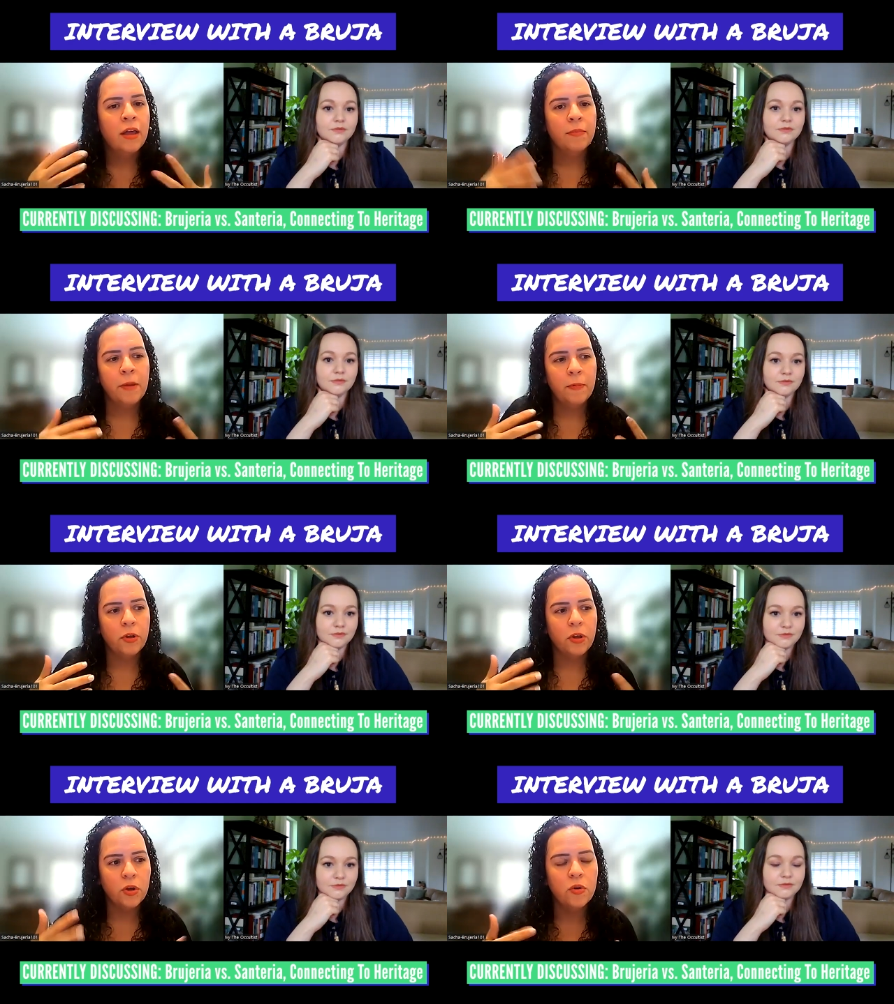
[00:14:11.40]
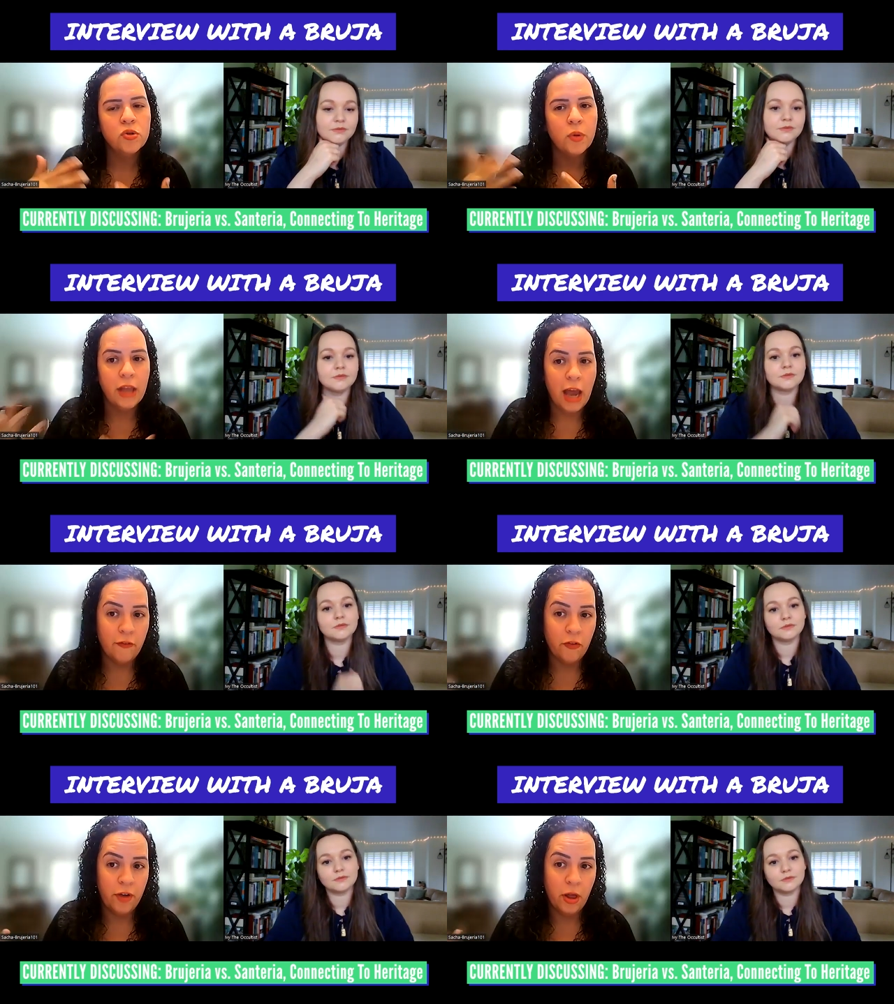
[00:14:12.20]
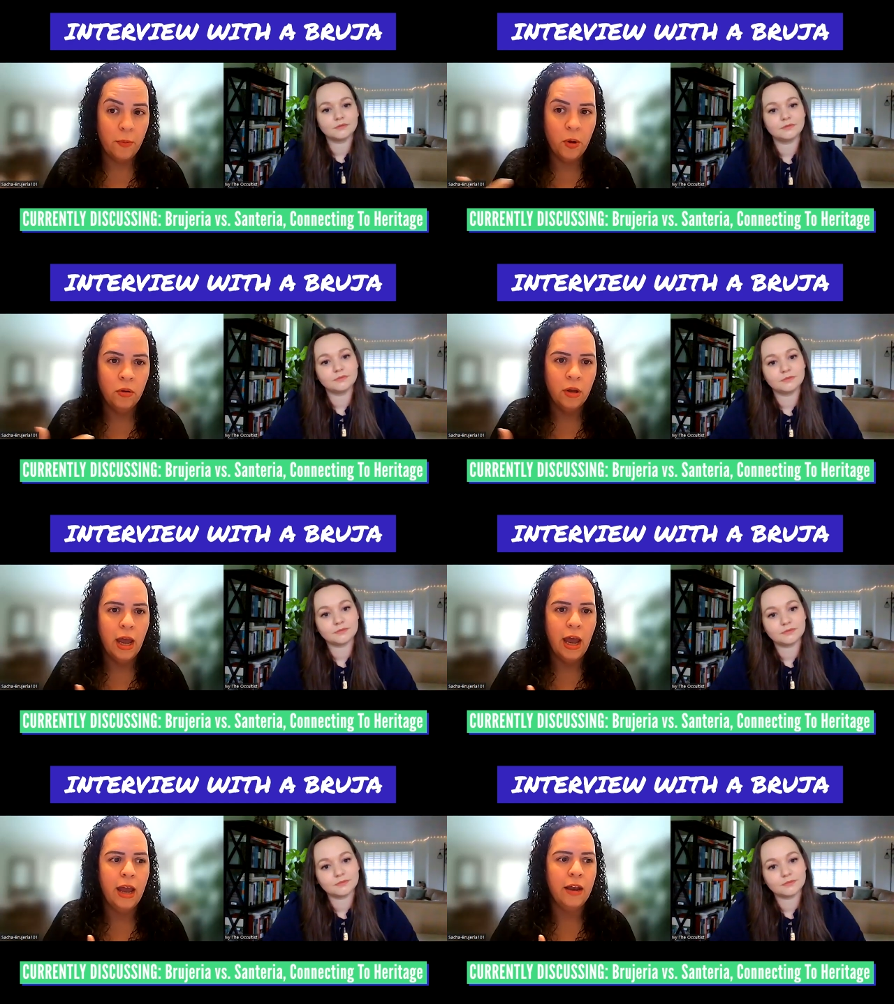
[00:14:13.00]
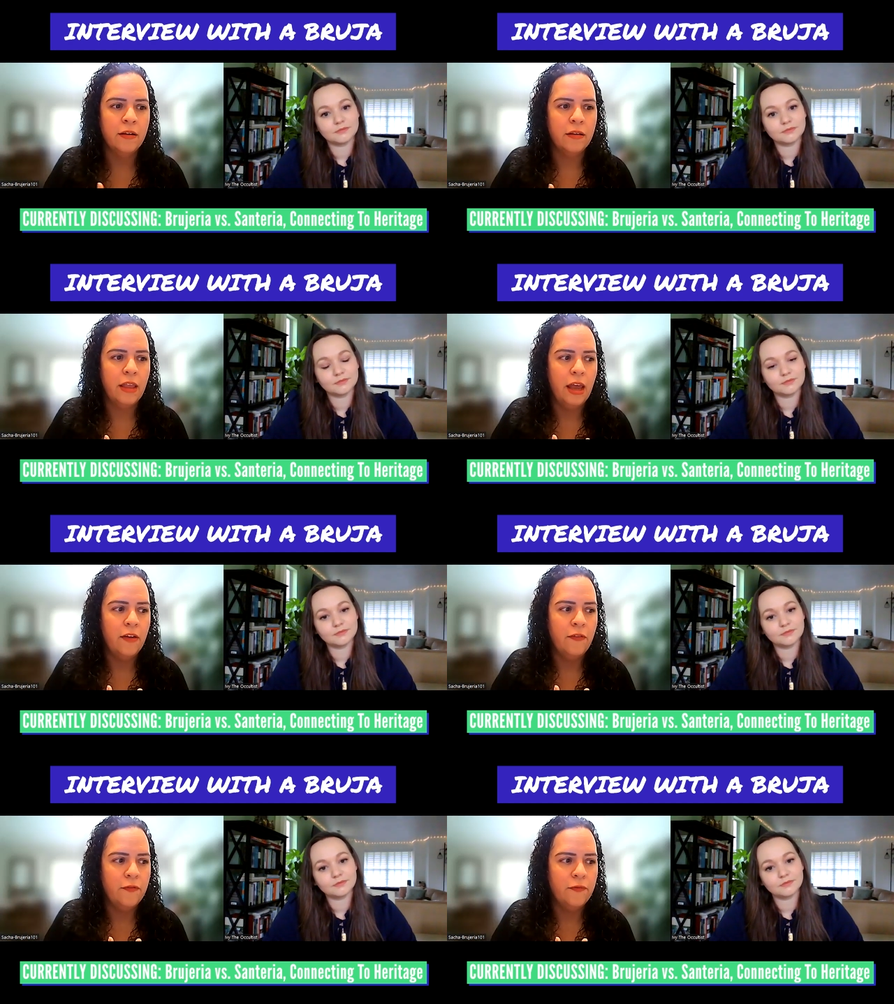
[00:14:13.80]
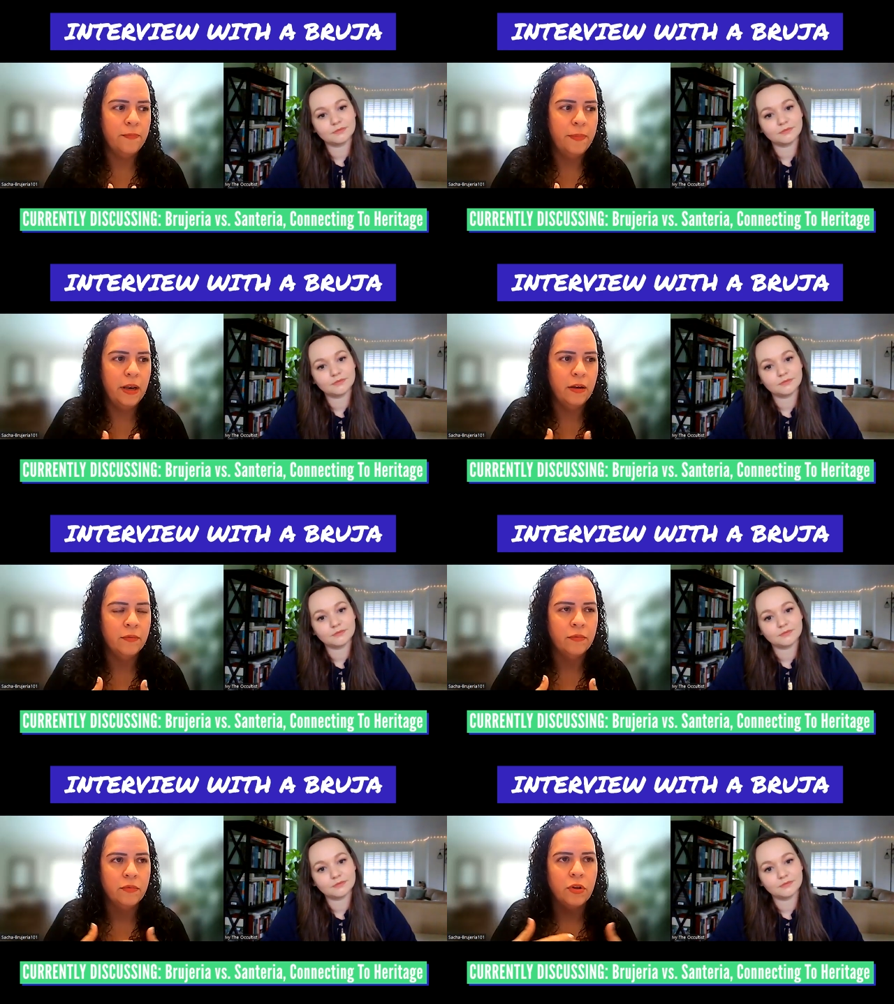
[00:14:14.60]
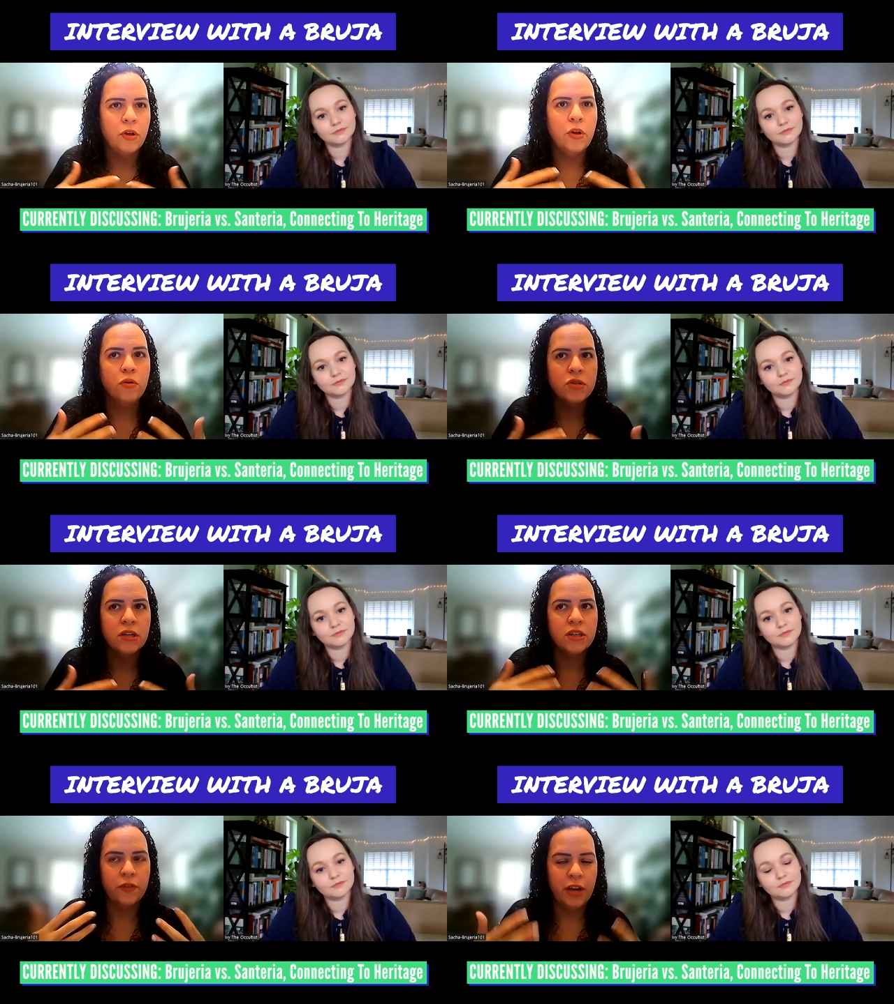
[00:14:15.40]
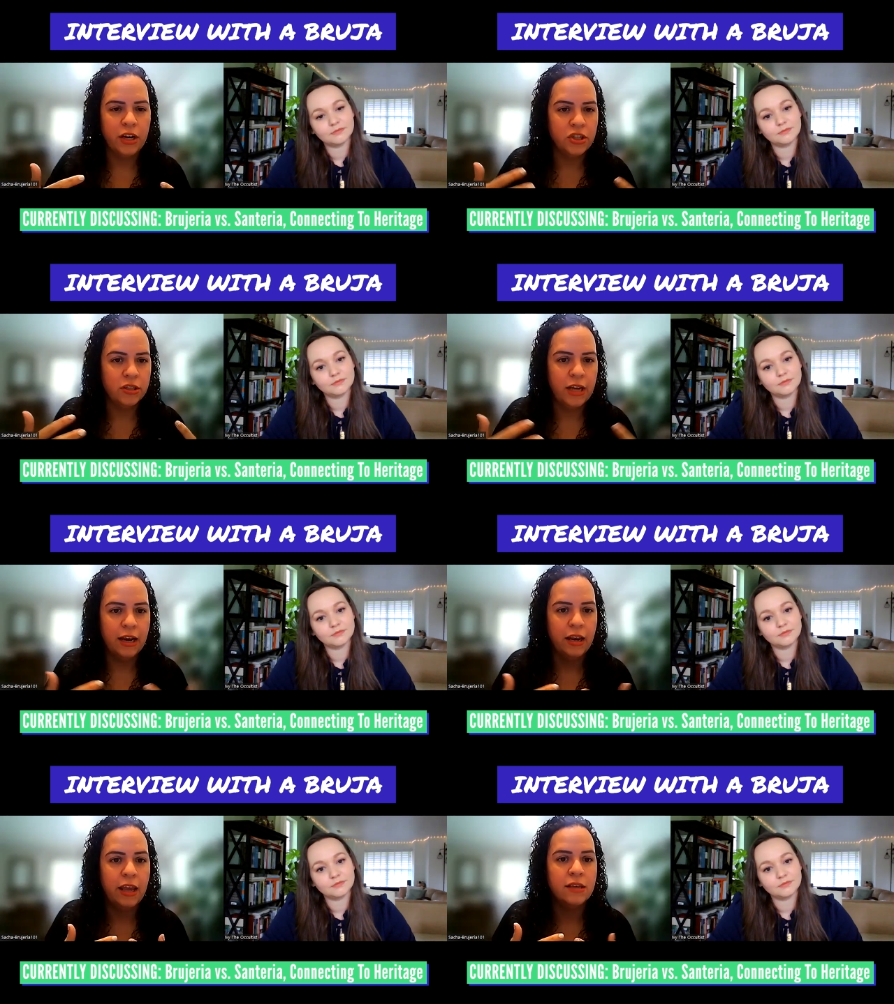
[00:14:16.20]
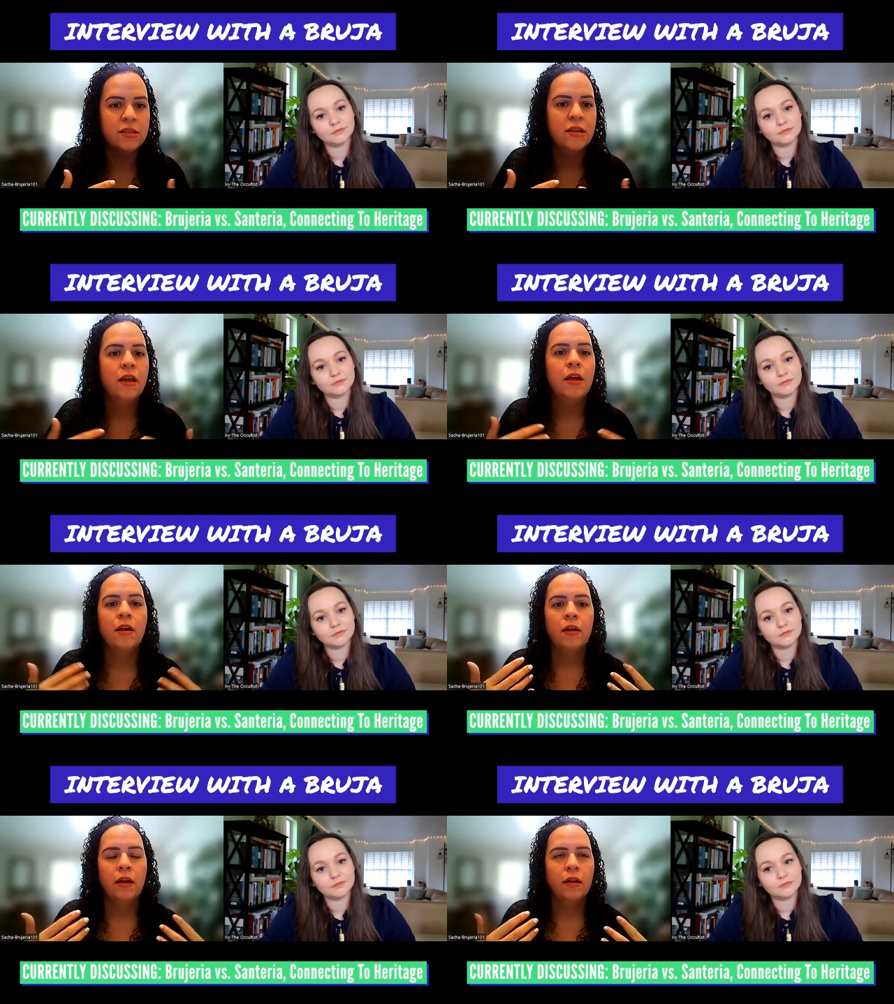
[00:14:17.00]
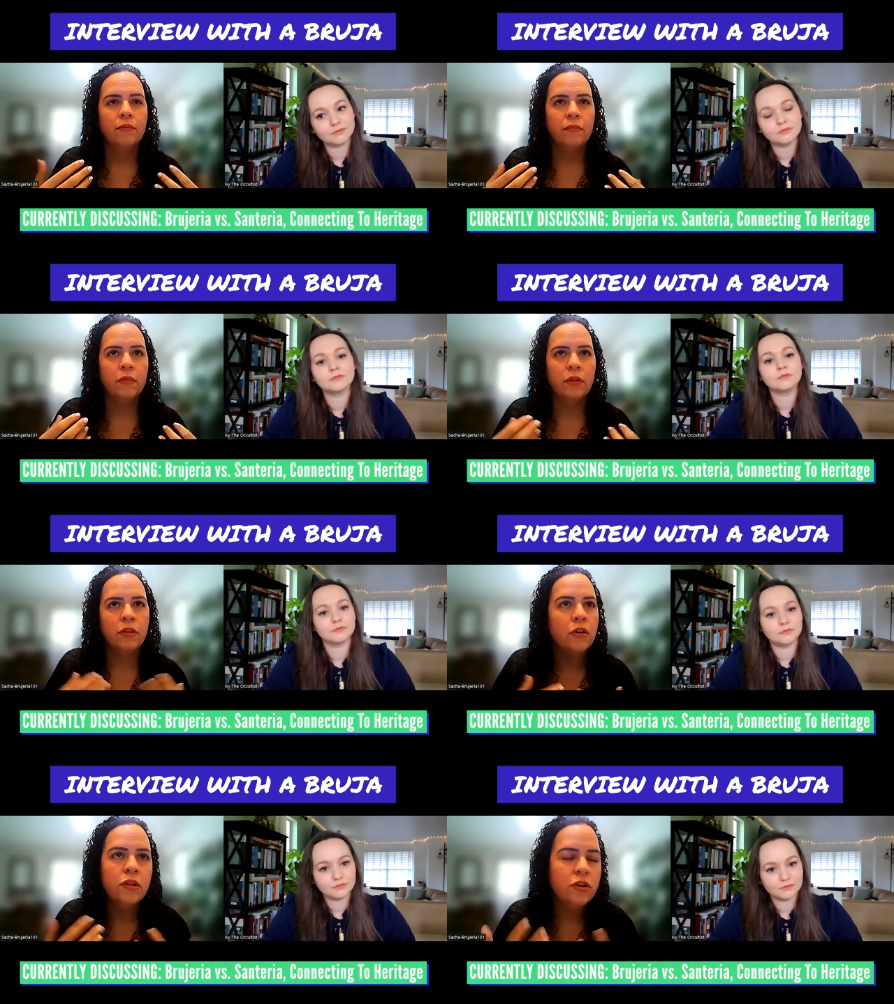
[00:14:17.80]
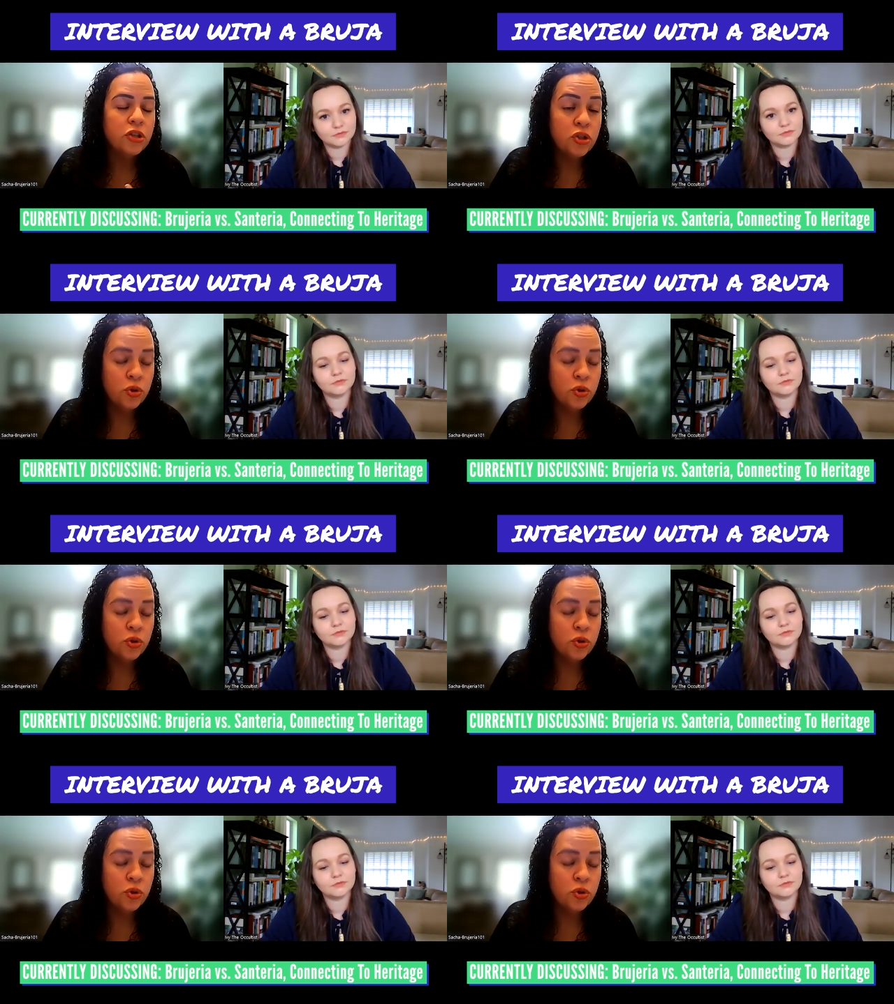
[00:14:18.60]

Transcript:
Speaker 1: people use what they have available, and they've been using divination techniques. They're, they're just